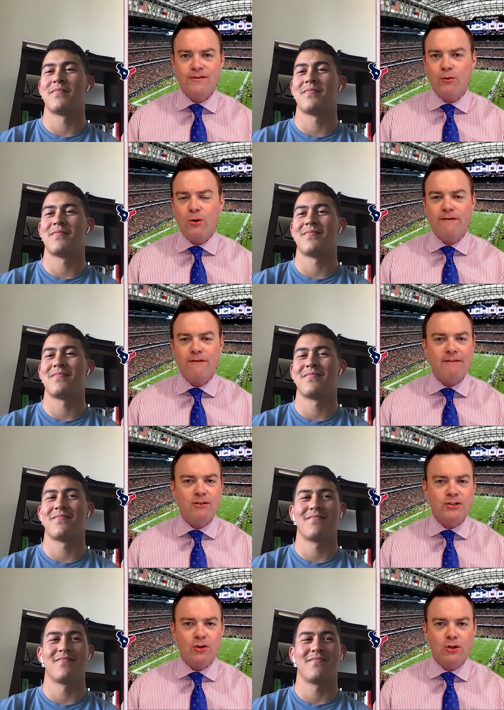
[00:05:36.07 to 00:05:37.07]
Speaker 1: 45
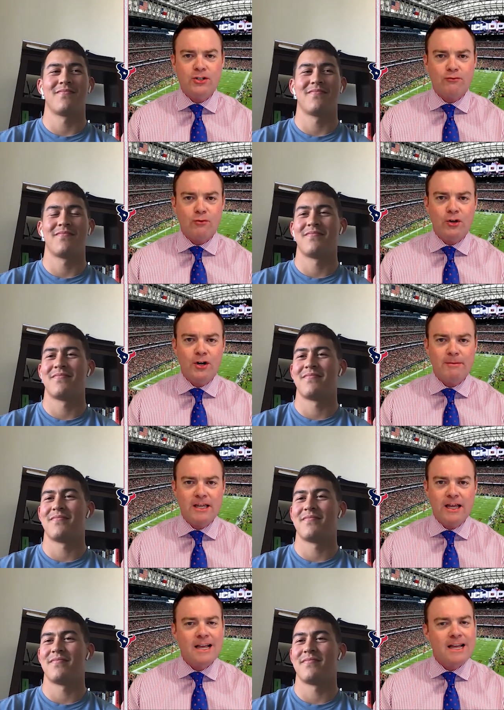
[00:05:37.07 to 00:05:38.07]
years old just rolling up and
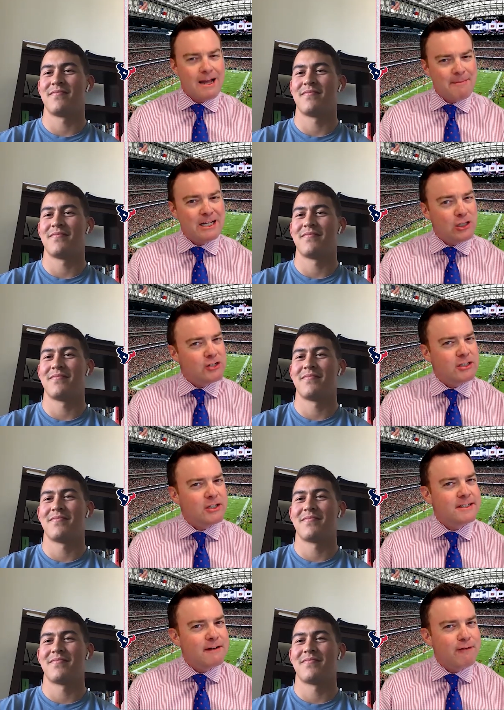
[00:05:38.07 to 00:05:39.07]
kick. I mean, it looks a little
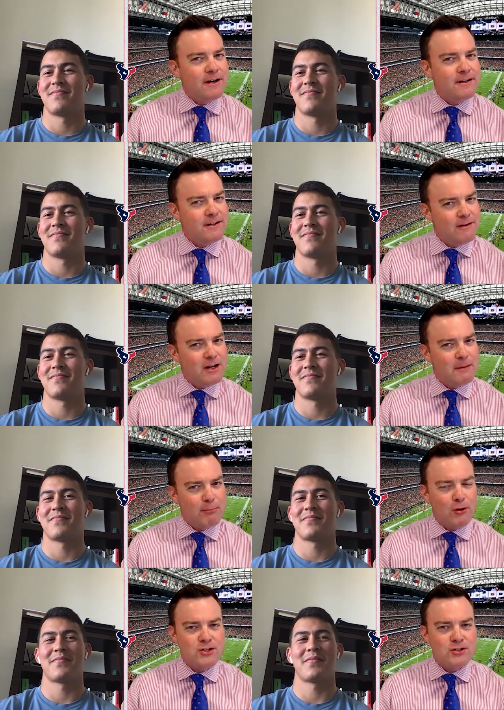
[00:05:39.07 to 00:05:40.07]
different. Do you ever get
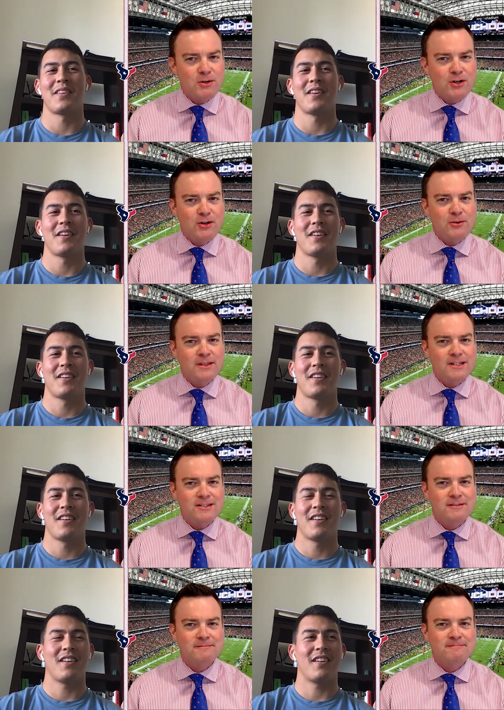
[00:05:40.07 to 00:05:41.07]
approached when you're doing
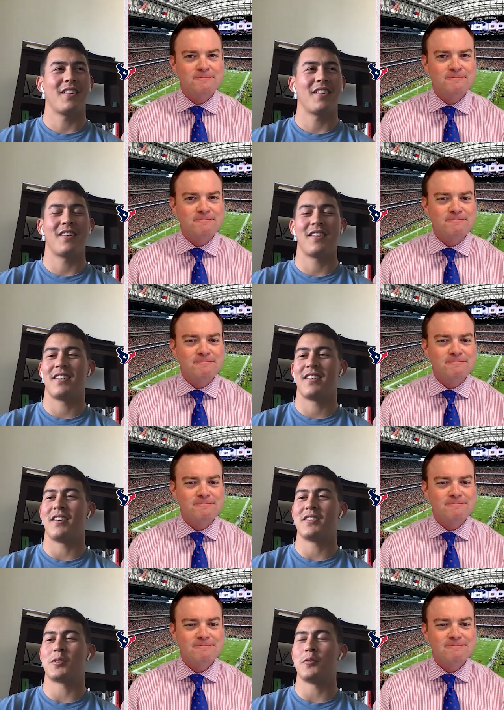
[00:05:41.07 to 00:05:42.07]
this?
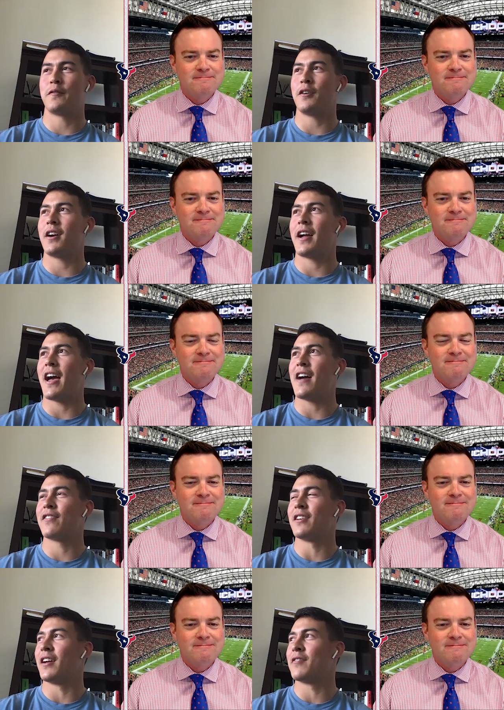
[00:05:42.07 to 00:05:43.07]
Speaker 2: So far, I
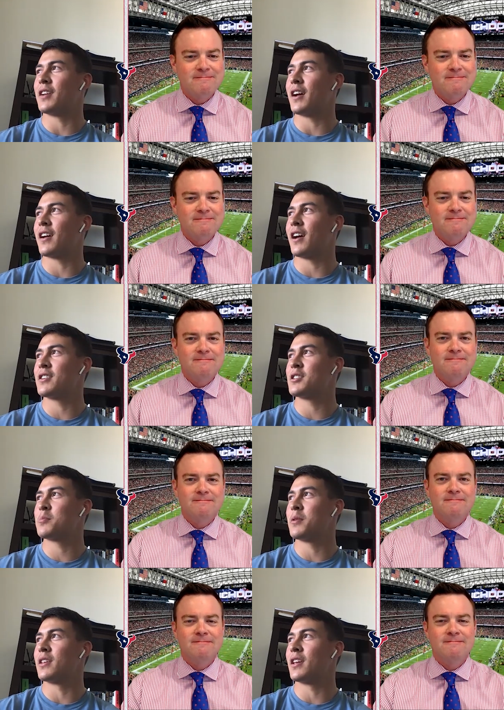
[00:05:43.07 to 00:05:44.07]
haven't. I've kind of
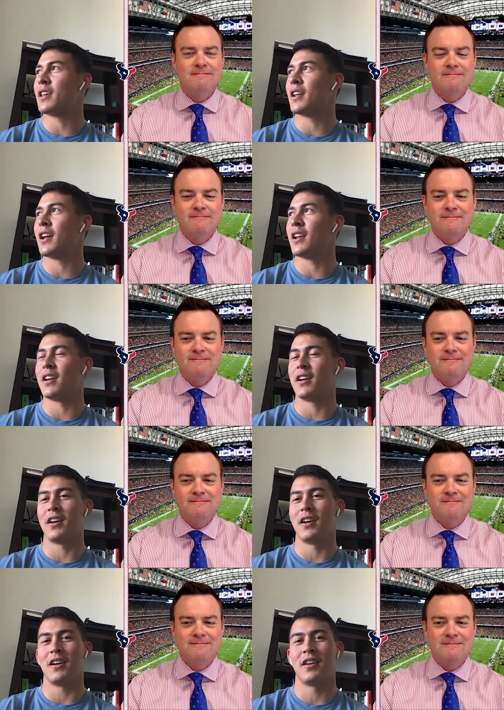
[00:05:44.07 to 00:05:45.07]
just been kicking at
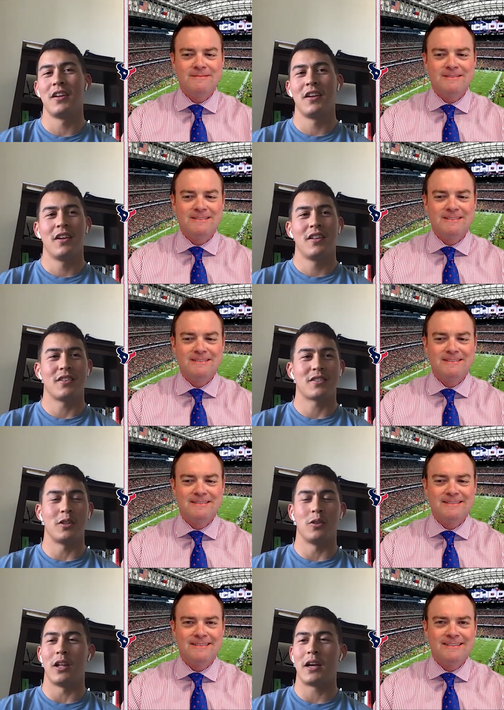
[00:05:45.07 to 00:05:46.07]
this
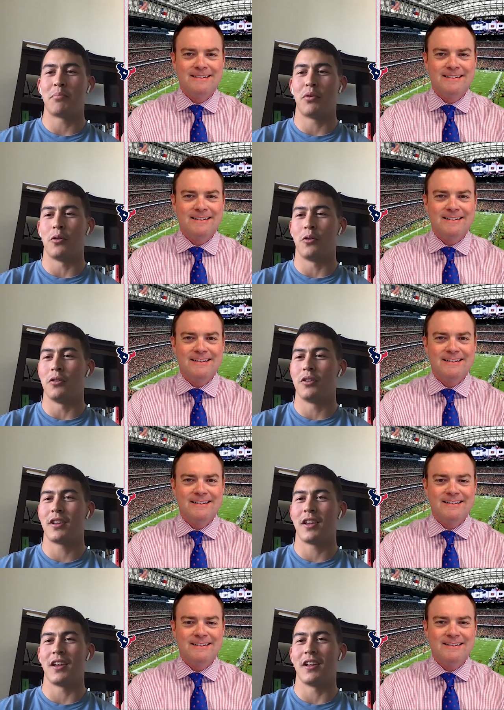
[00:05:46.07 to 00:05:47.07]
little light pole,
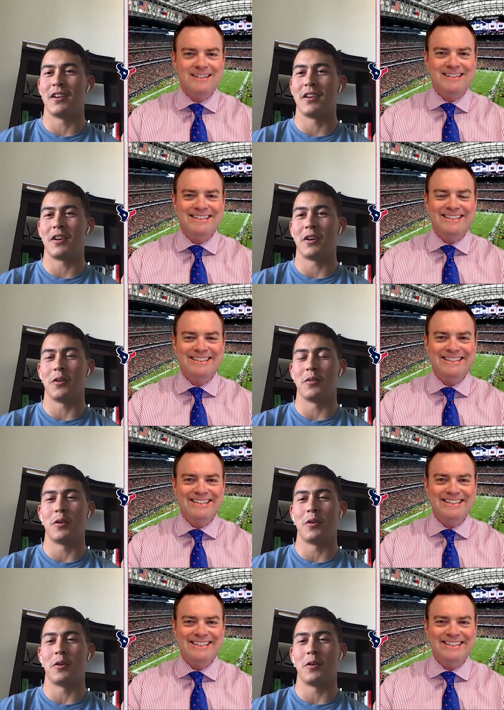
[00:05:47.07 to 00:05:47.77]
and, you know,